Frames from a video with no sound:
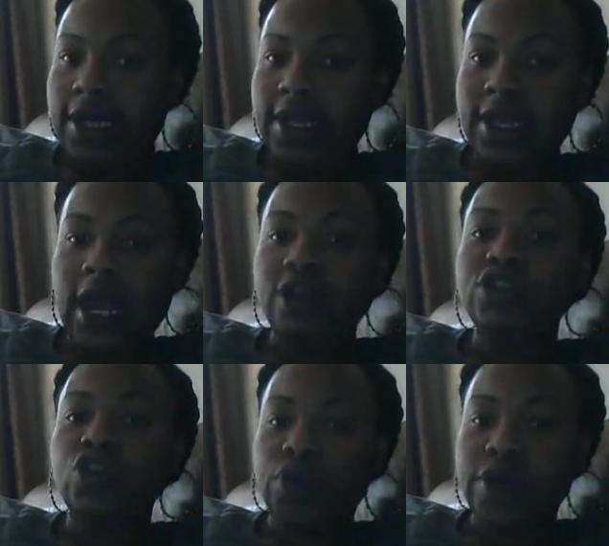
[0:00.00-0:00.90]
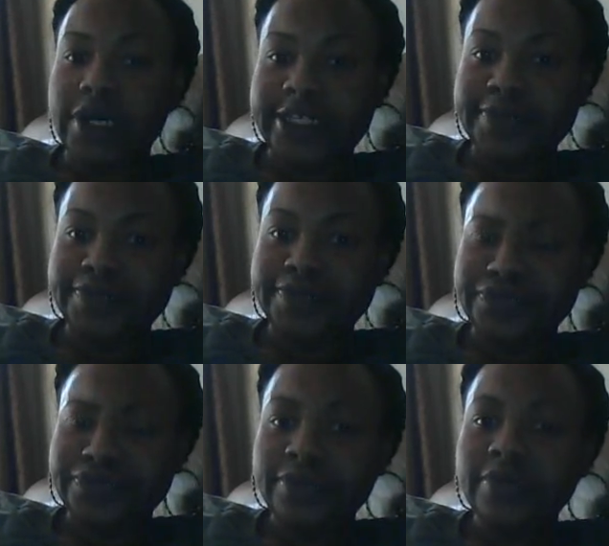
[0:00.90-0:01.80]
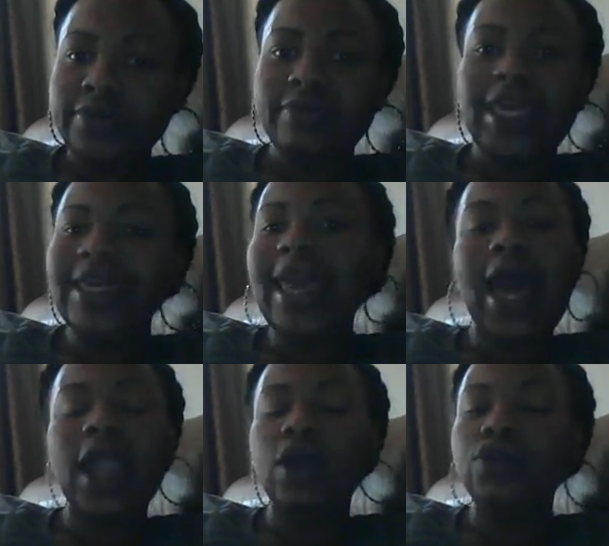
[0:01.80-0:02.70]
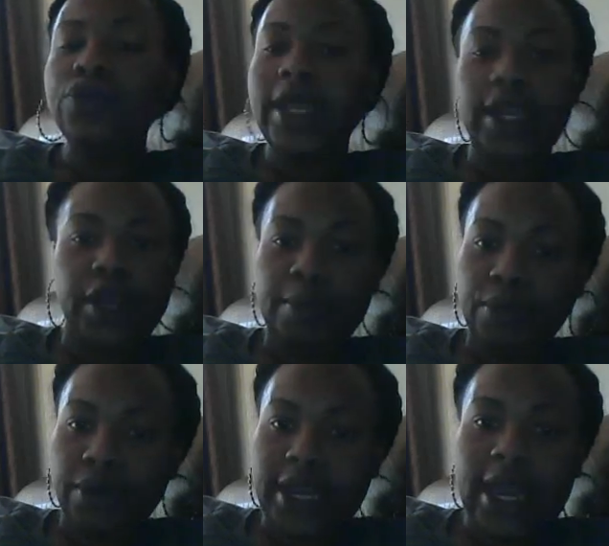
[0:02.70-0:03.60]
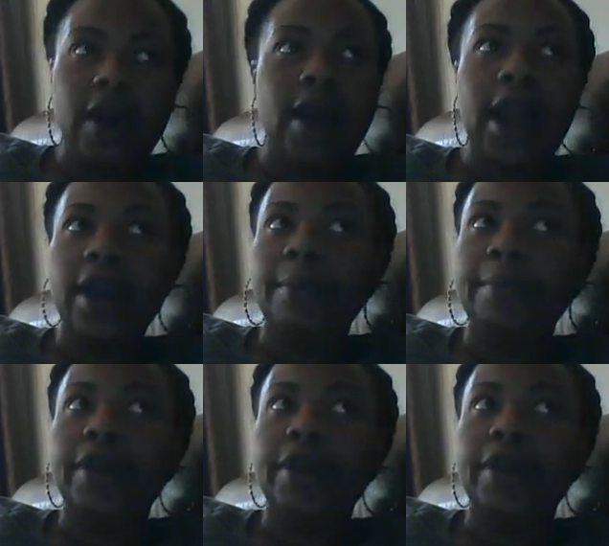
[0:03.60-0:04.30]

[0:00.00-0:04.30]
and I used to run. Yeah, I don't do that anymore. Now I could